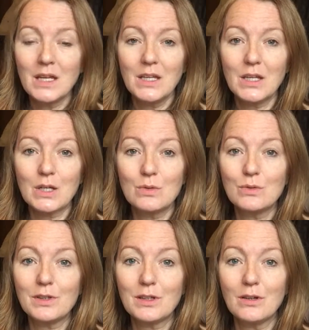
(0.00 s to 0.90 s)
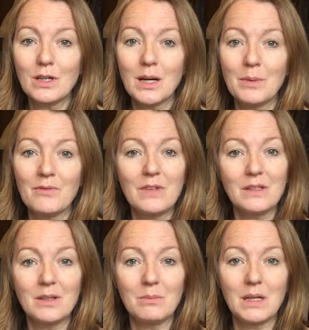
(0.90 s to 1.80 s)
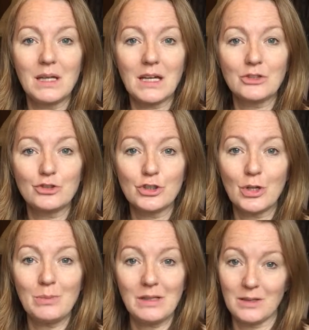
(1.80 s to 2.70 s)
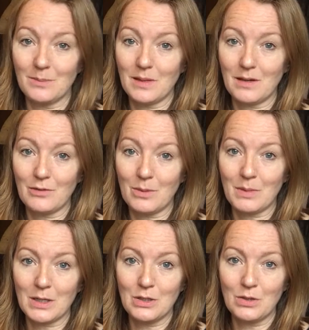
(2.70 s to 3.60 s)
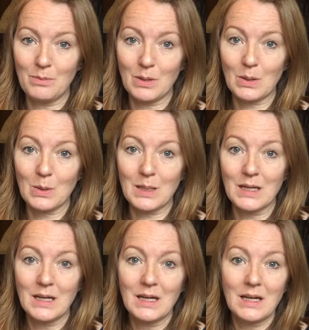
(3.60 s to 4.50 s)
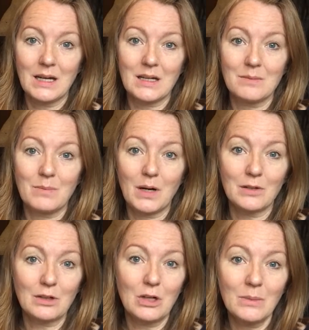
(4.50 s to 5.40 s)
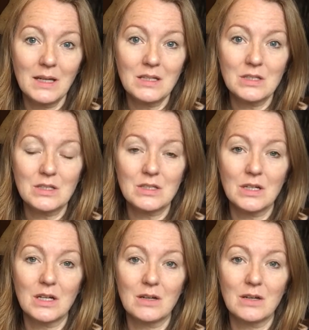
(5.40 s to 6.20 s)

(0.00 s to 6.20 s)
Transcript: you can also come and visit me and show me some love on my new blog and pass comment,